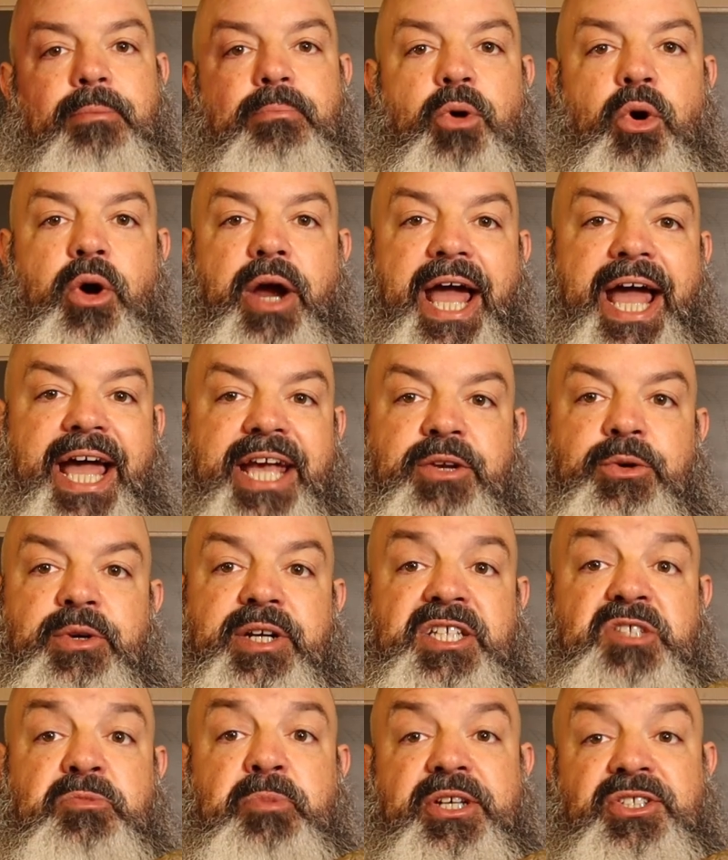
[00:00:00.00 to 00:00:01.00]
more accurate,
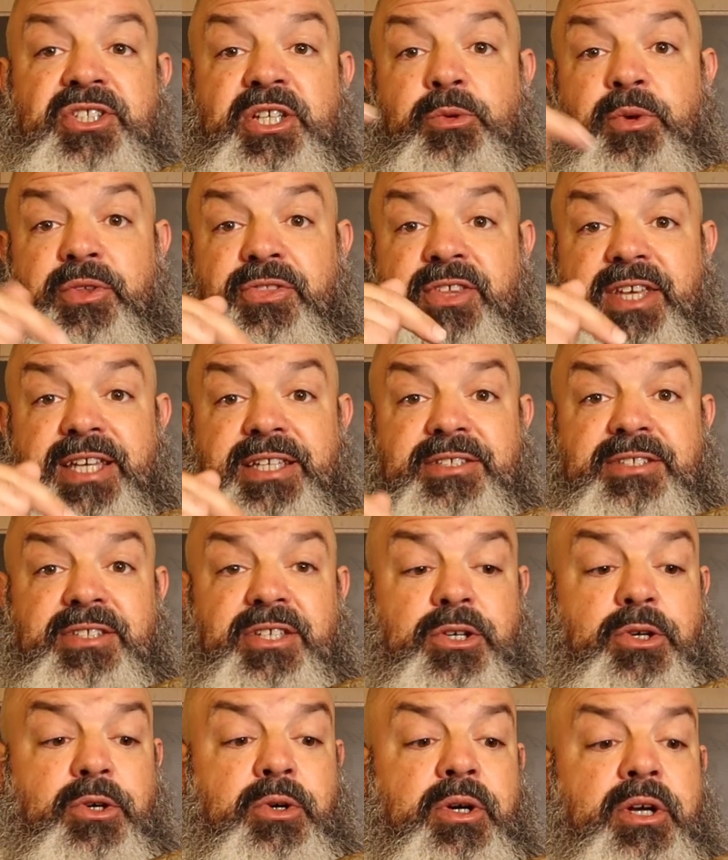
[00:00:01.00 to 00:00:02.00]
especially with these
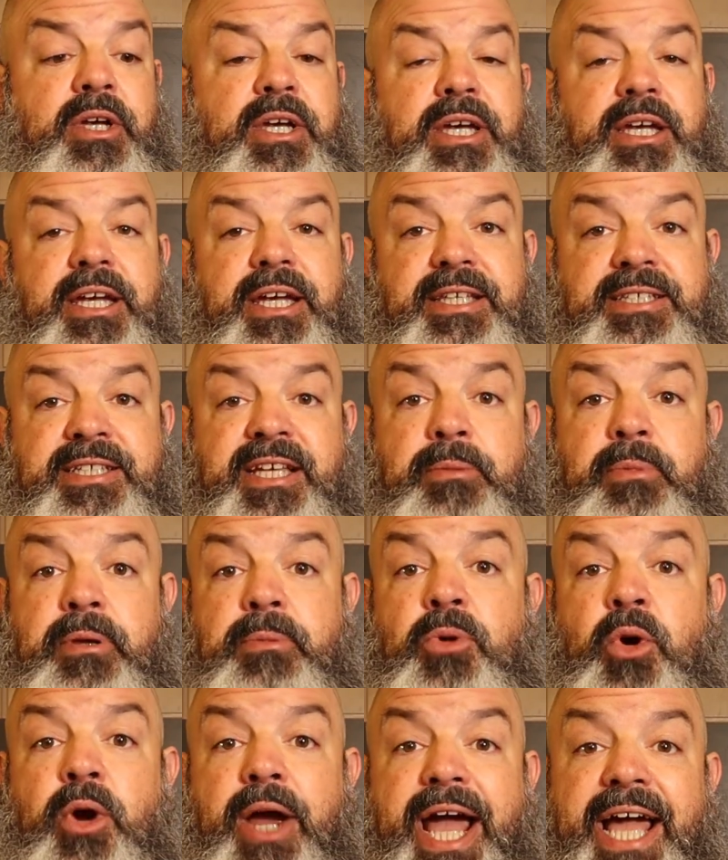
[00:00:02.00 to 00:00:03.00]
two. It's going to be
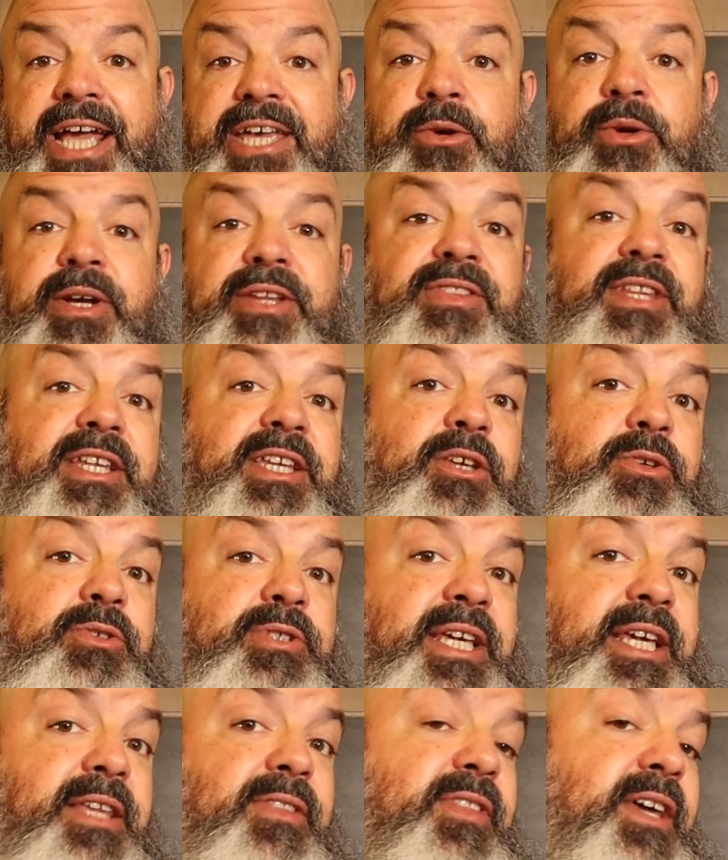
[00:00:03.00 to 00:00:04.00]
more accurate than
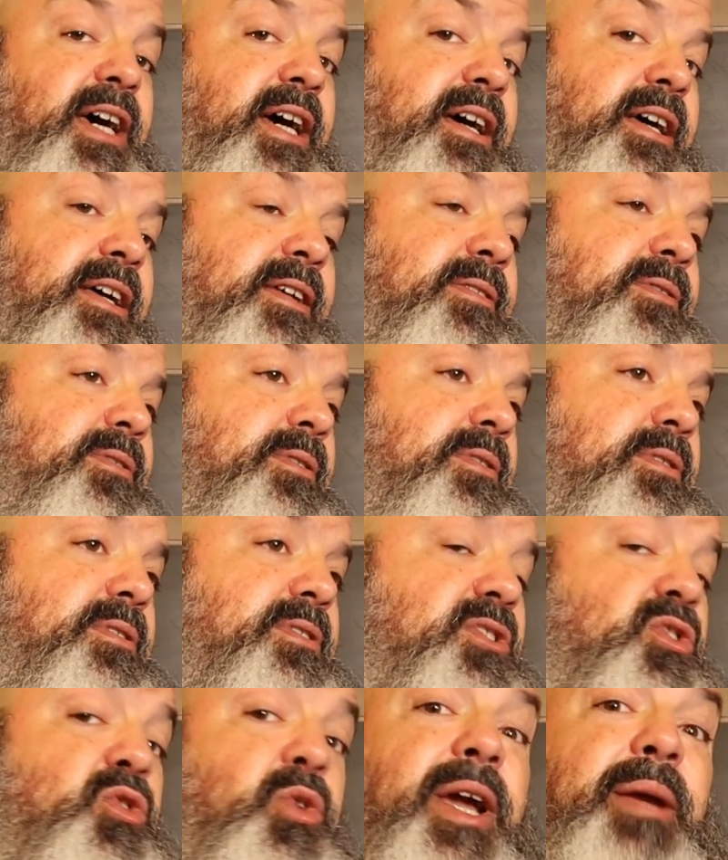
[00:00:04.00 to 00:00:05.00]
using the
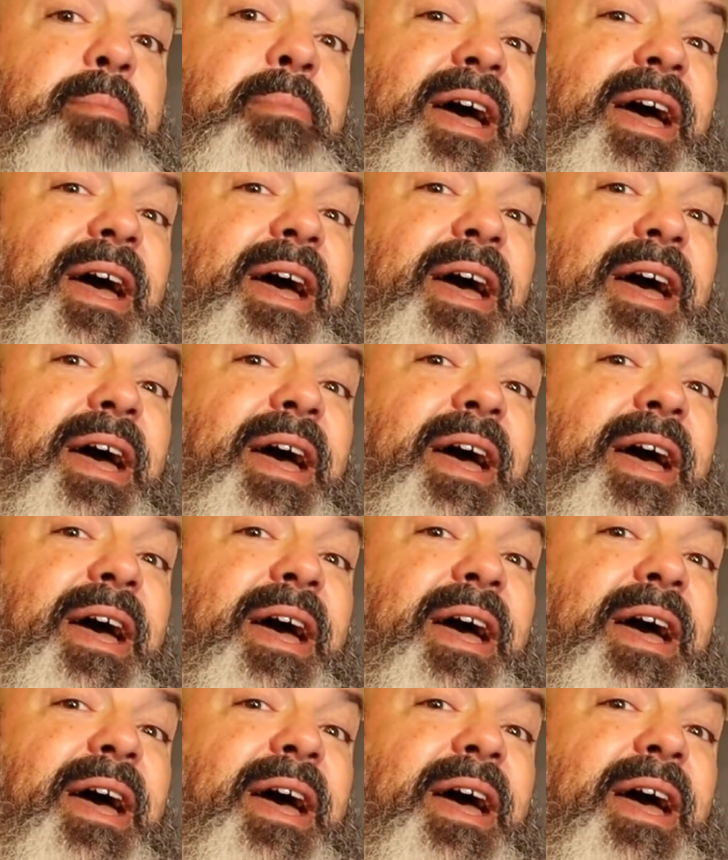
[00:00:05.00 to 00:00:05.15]
string